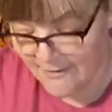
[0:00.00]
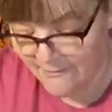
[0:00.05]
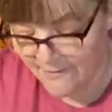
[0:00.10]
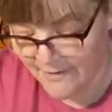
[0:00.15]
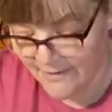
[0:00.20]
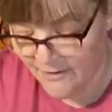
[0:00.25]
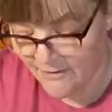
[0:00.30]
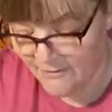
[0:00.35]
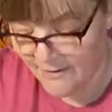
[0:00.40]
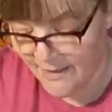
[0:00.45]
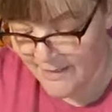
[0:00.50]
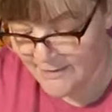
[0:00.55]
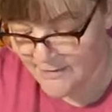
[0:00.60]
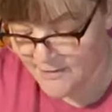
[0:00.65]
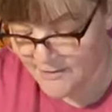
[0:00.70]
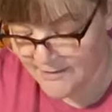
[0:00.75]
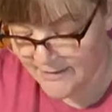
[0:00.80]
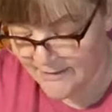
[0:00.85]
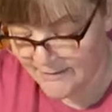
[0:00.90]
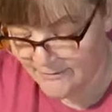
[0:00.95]
having a garage
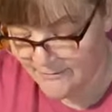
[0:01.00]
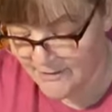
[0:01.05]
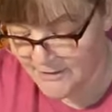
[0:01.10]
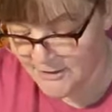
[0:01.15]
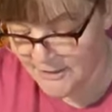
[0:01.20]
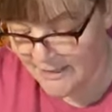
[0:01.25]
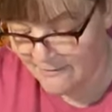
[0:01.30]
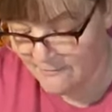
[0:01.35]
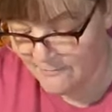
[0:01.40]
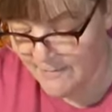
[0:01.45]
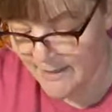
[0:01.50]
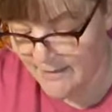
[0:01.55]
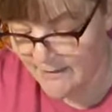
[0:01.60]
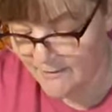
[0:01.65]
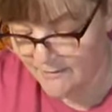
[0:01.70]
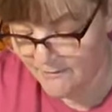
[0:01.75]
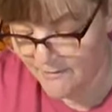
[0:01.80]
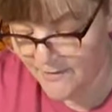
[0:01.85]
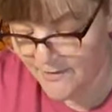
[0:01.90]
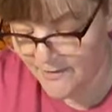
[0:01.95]
sale, which I haven't made it
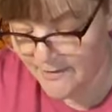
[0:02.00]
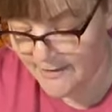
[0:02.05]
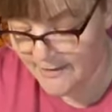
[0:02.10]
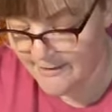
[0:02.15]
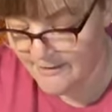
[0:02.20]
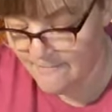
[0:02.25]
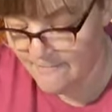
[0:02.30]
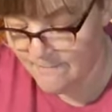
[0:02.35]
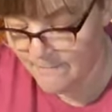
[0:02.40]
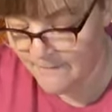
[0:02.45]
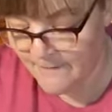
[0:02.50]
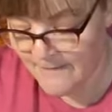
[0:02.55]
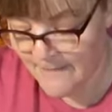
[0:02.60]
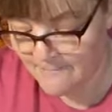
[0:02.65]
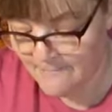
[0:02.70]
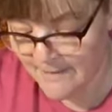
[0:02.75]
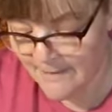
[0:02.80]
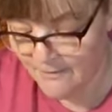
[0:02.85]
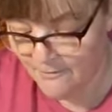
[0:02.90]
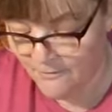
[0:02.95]
over there yet. I
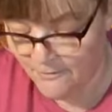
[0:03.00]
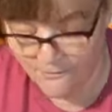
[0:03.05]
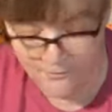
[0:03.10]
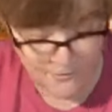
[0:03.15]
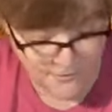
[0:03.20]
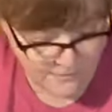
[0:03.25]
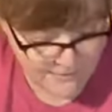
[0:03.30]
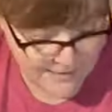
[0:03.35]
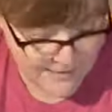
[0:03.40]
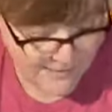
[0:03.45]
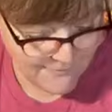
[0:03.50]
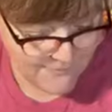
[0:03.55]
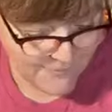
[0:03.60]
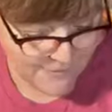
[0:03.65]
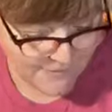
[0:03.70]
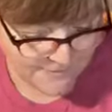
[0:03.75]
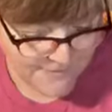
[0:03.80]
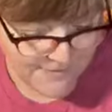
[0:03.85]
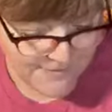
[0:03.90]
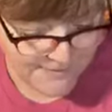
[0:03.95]
might go over right
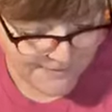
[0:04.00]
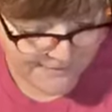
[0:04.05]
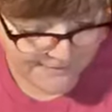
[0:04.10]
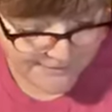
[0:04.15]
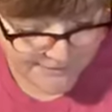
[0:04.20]
after I'm done